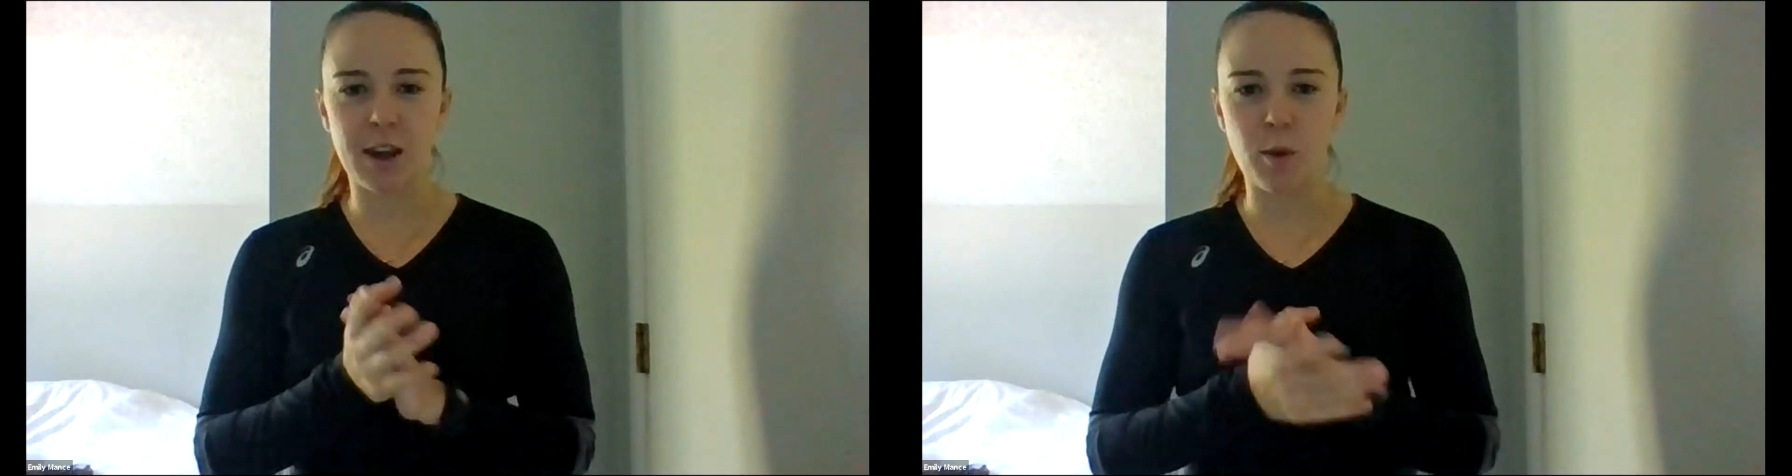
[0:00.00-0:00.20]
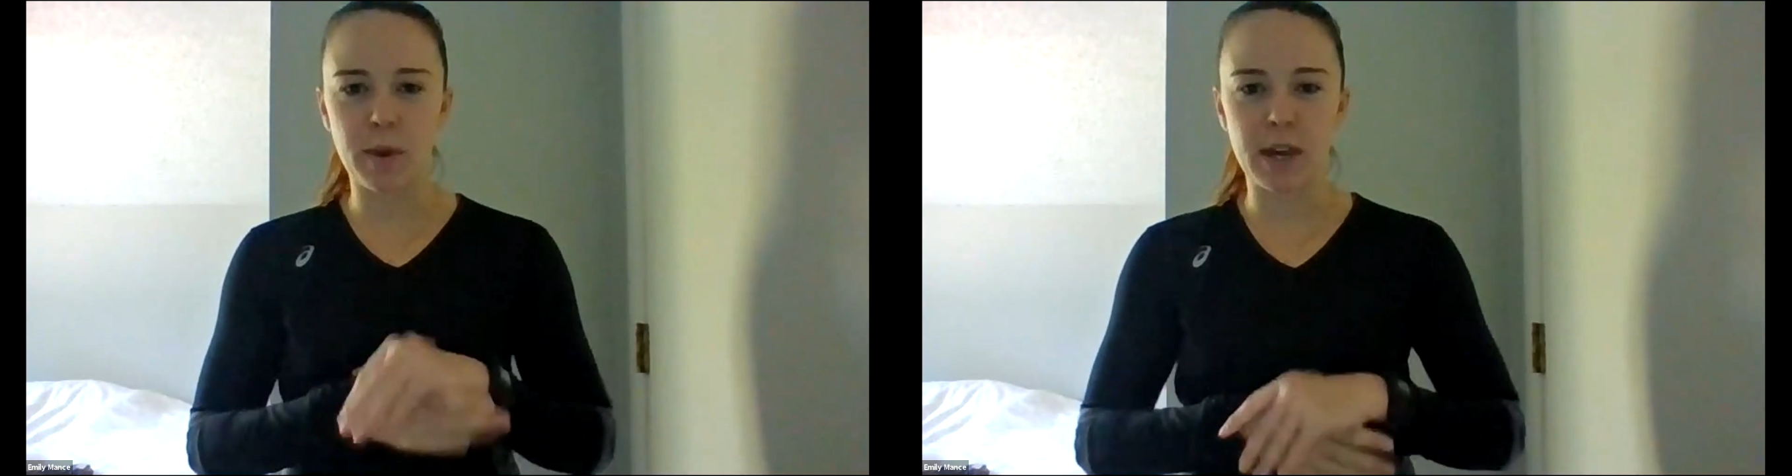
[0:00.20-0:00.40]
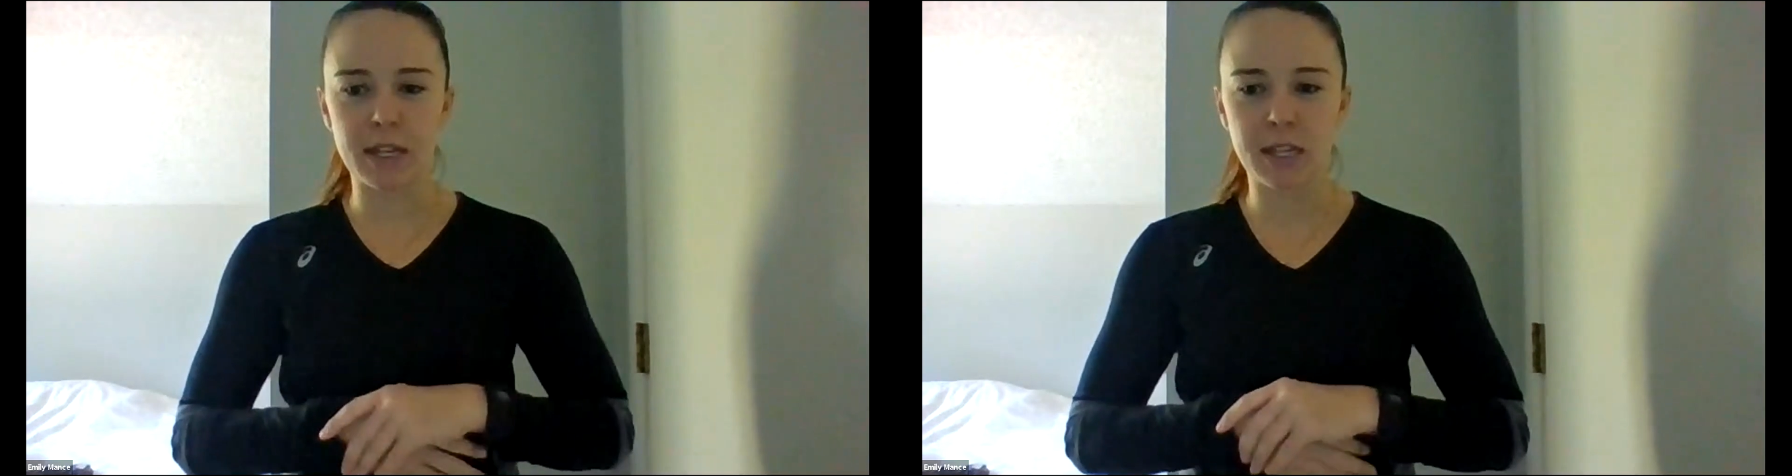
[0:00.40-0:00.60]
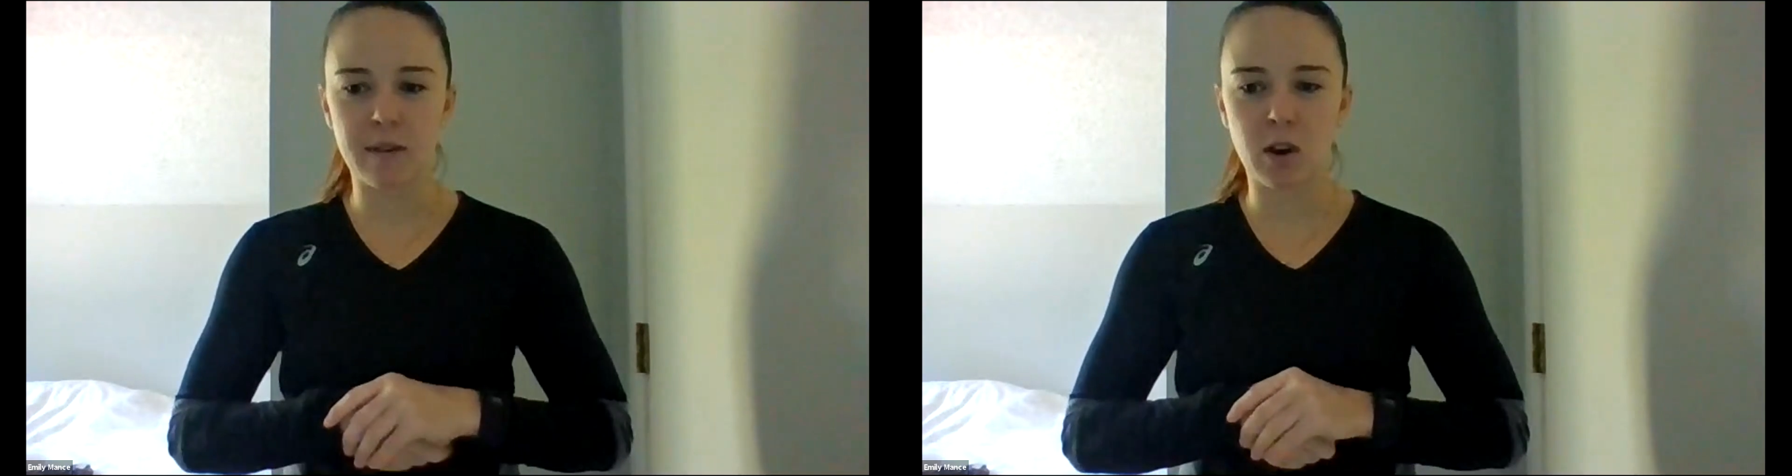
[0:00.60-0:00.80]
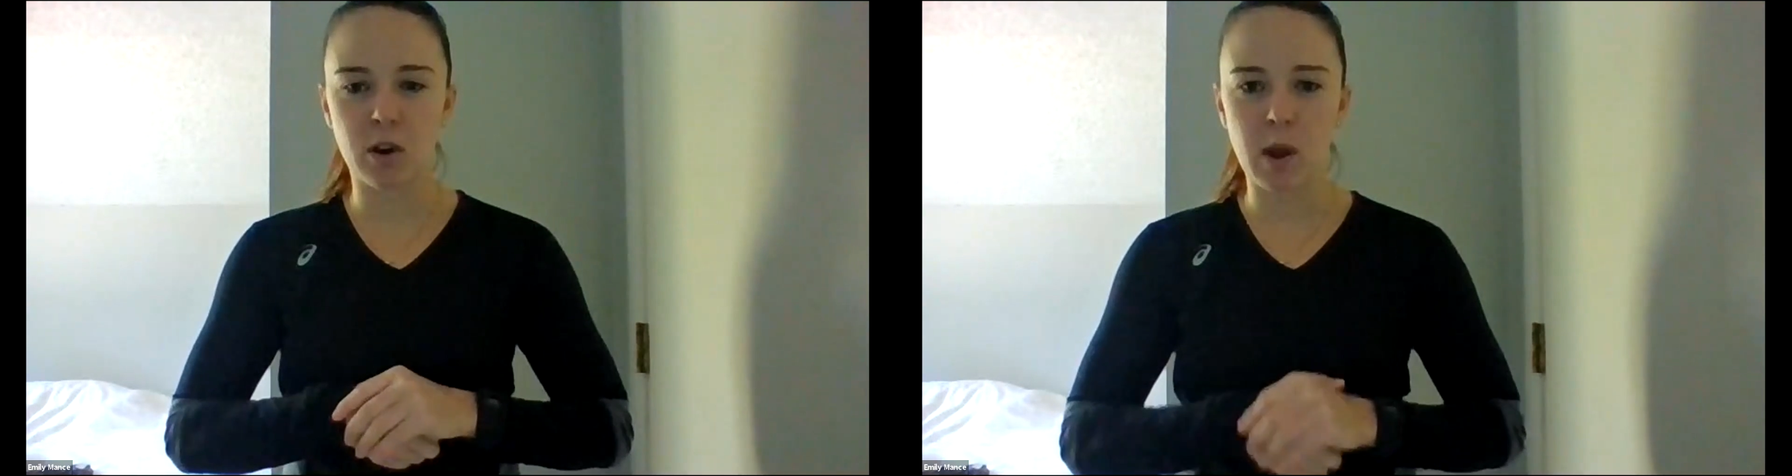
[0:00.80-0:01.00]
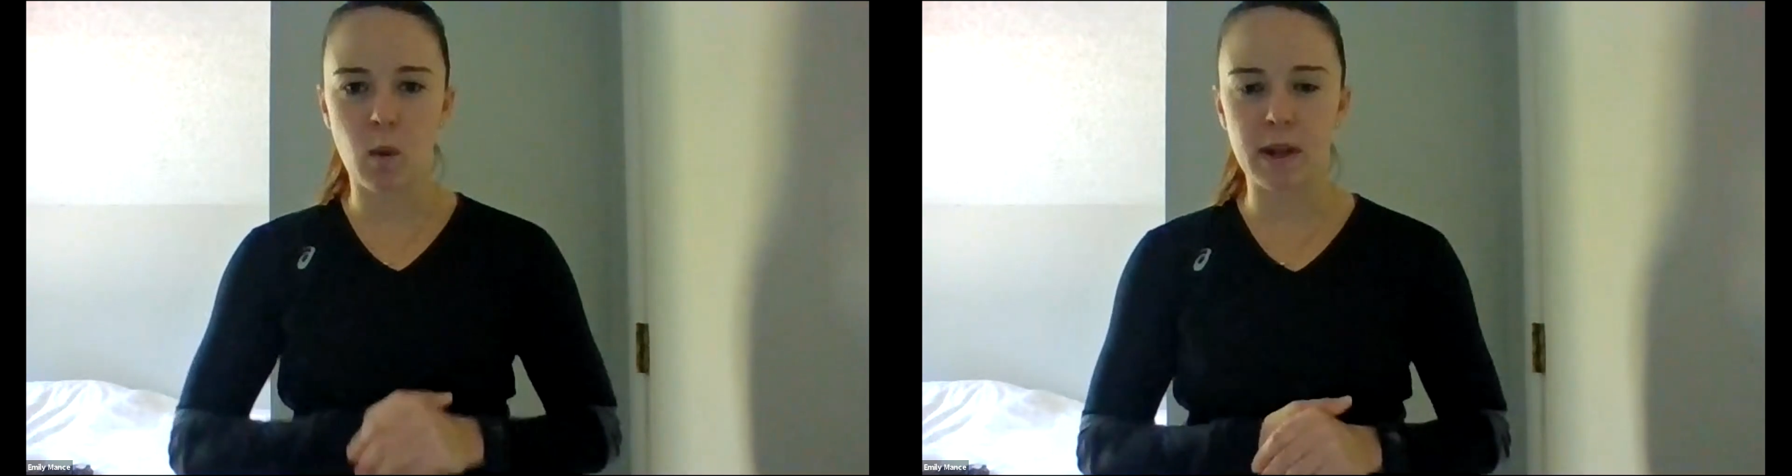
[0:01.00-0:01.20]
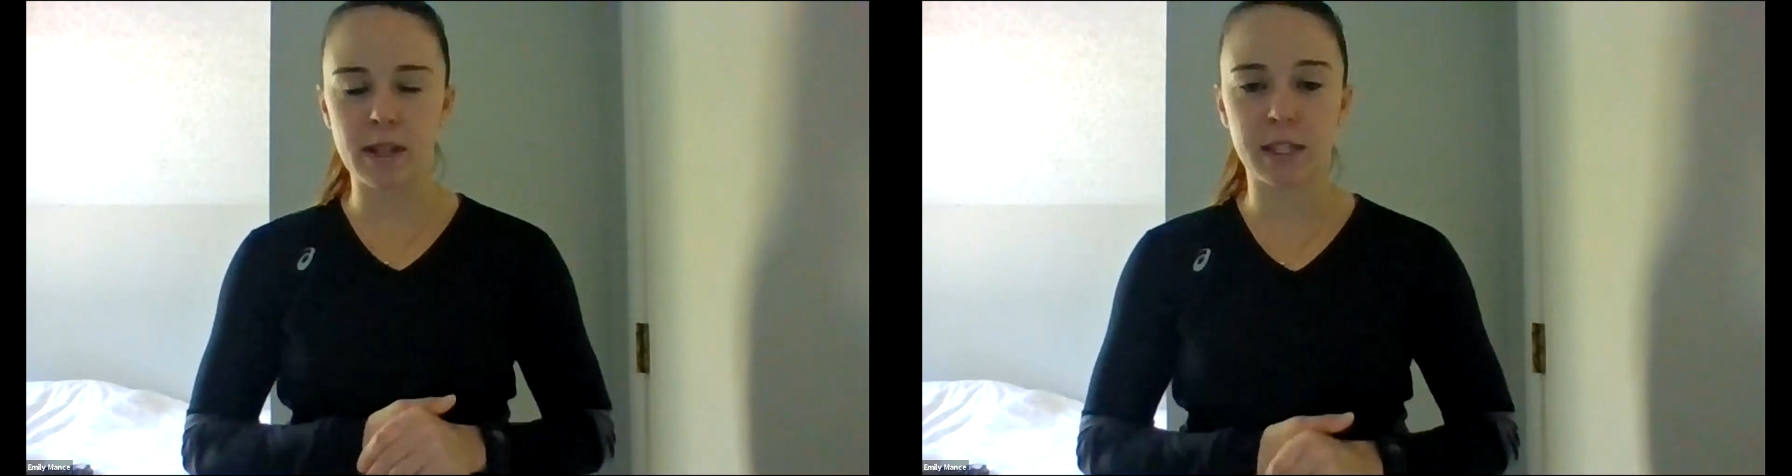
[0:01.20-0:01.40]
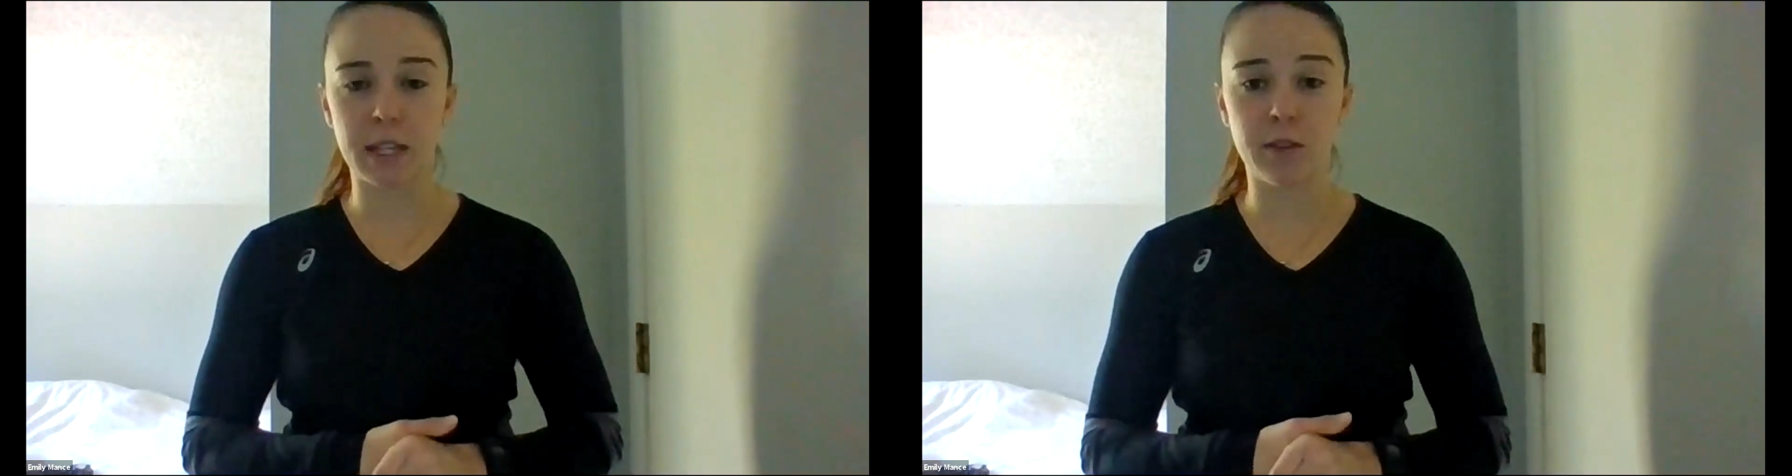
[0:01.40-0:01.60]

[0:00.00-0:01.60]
I hope you guys have a great Wednesday.